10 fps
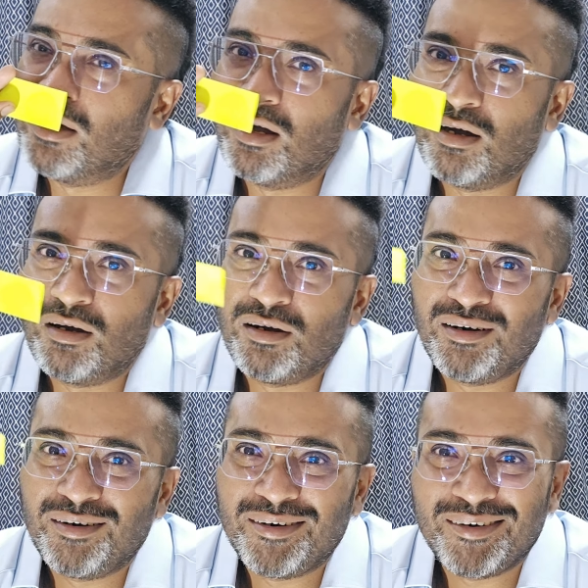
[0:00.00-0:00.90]

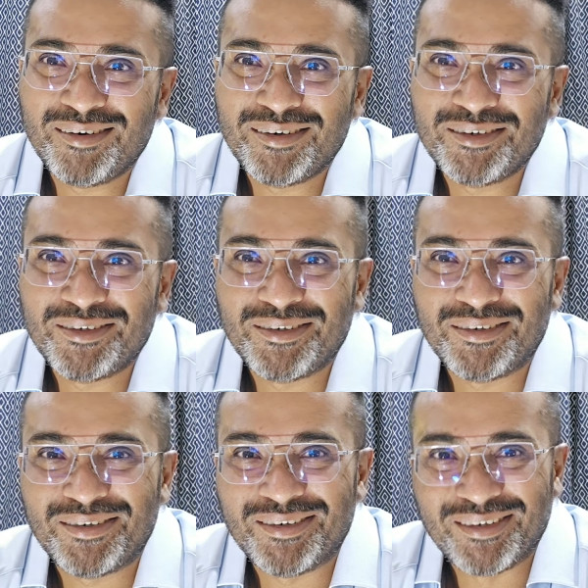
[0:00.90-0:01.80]

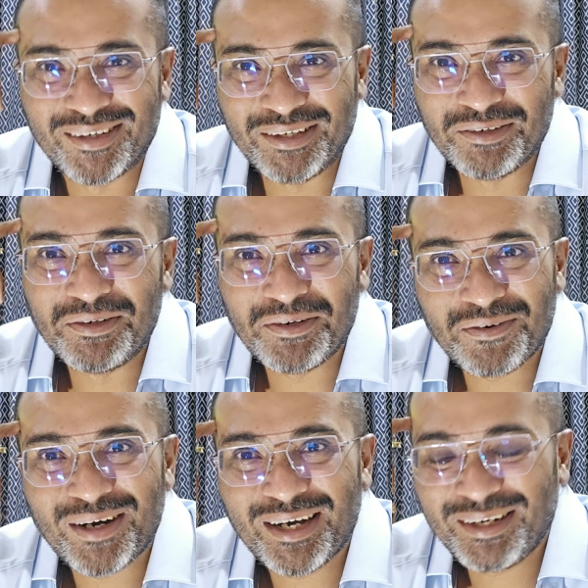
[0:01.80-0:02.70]
Oh, you know
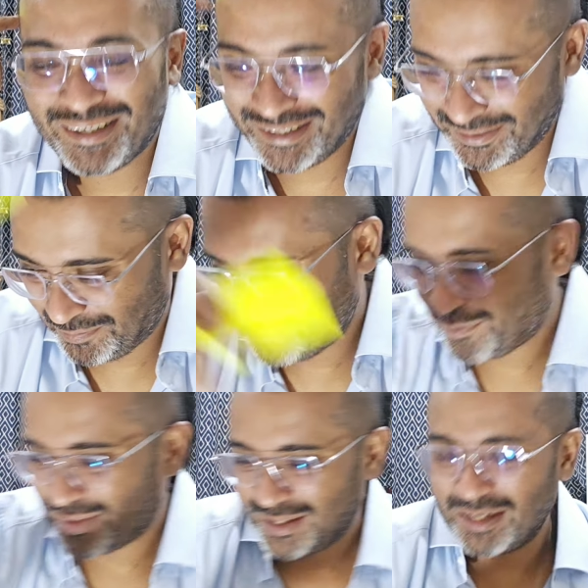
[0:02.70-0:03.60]
what?
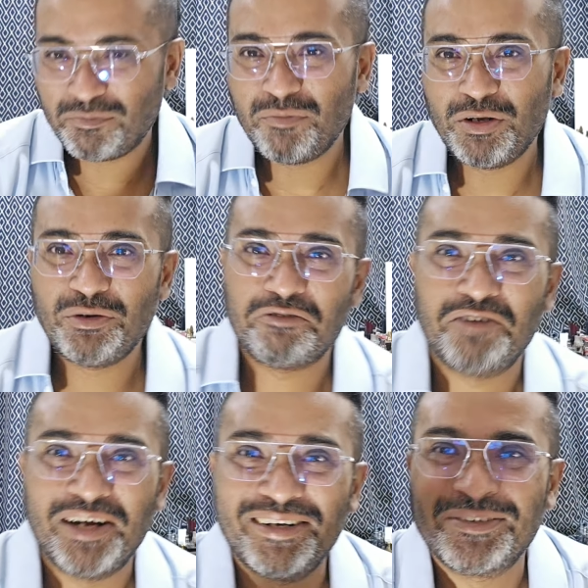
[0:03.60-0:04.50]
Let me bring you a
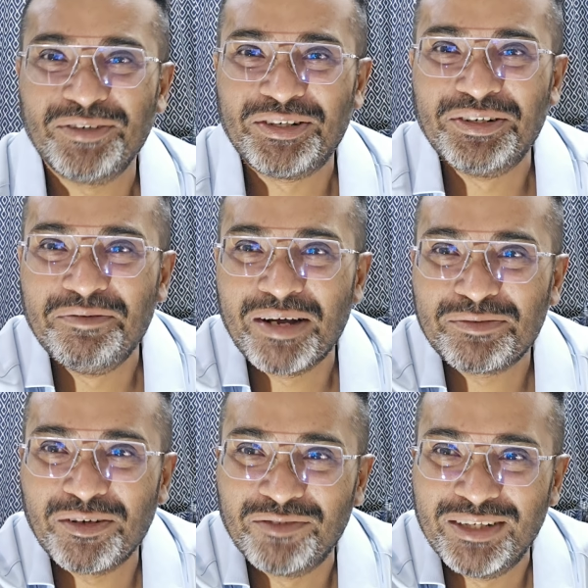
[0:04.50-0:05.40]
fragrance which
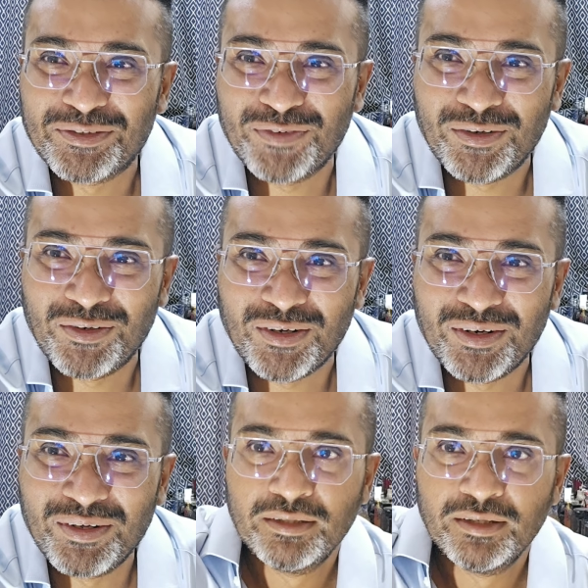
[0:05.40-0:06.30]
reminds me of this one. Hold on.
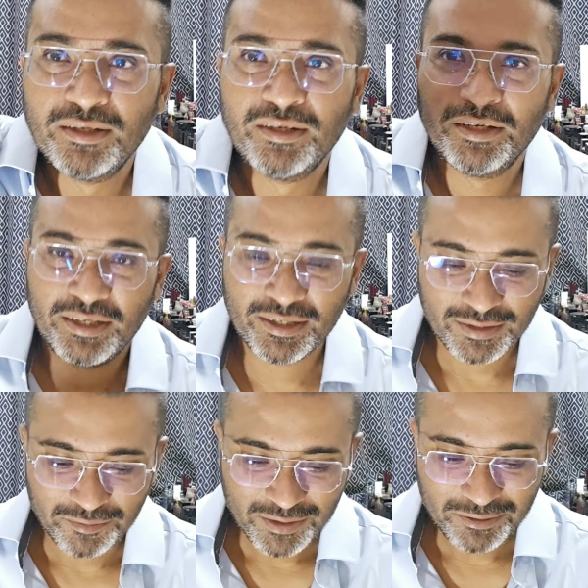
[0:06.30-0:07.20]
Yeah,
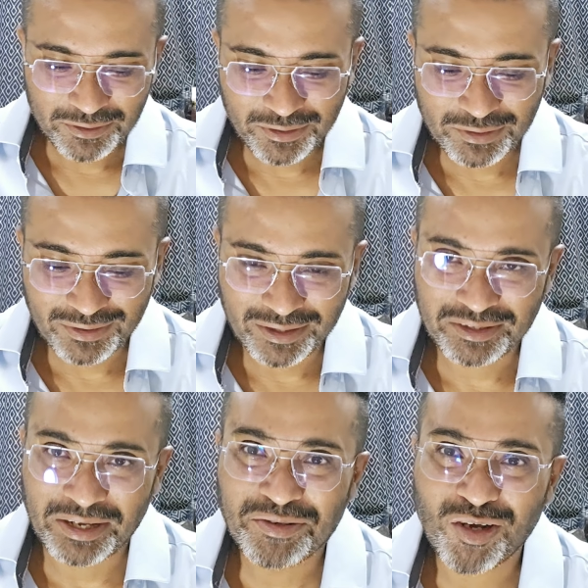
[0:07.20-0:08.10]
sometimes
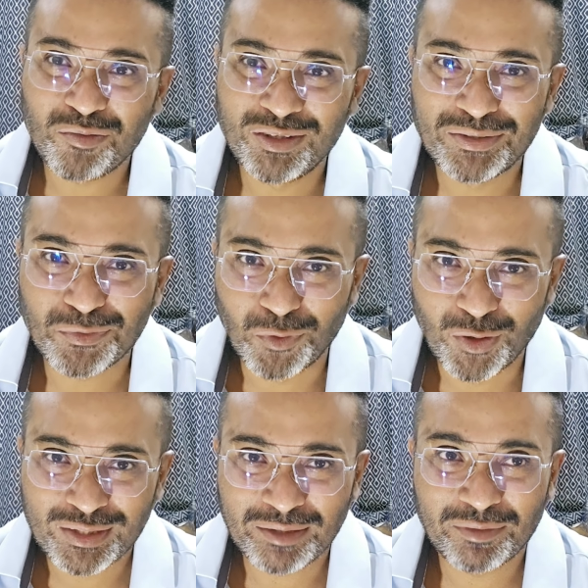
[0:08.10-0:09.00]
it's enjoyable, this
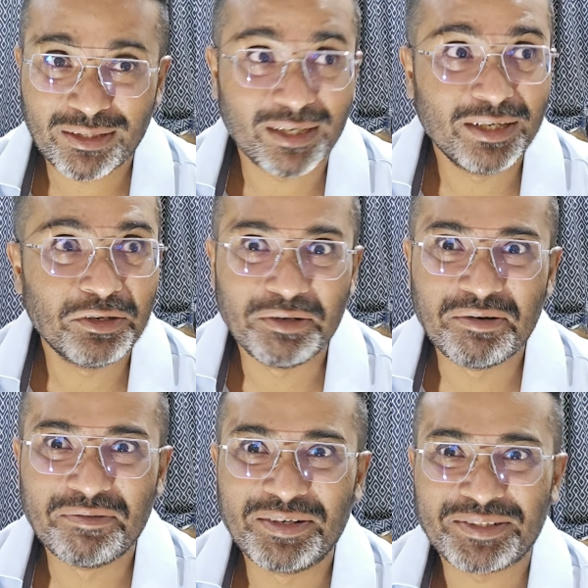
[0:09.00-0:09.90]
work. Sometimes suddenly you
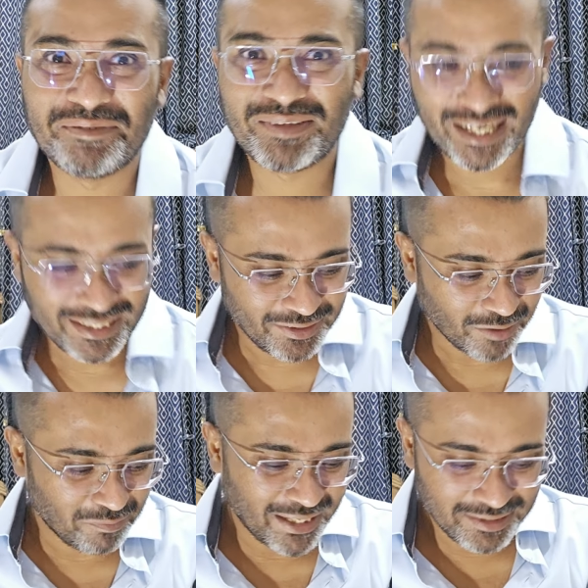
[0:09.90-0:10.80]
remember something. I did
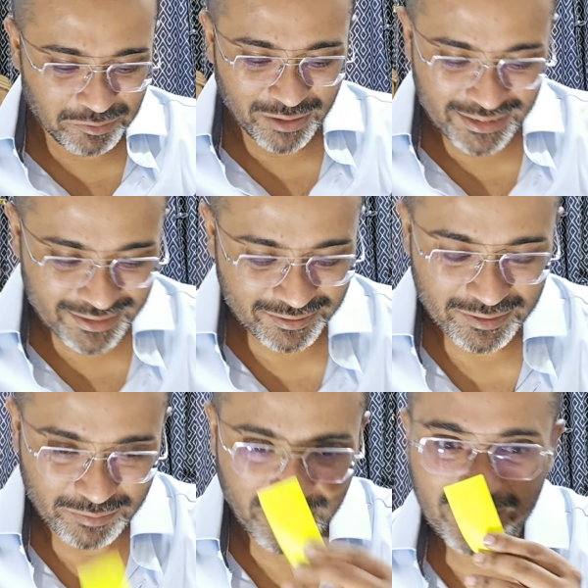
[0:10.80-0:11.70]
not plan this, but I just
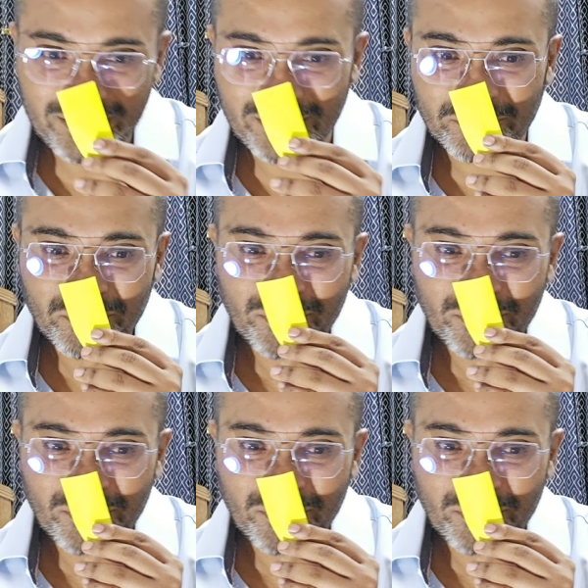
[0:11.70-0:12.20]
smelling this.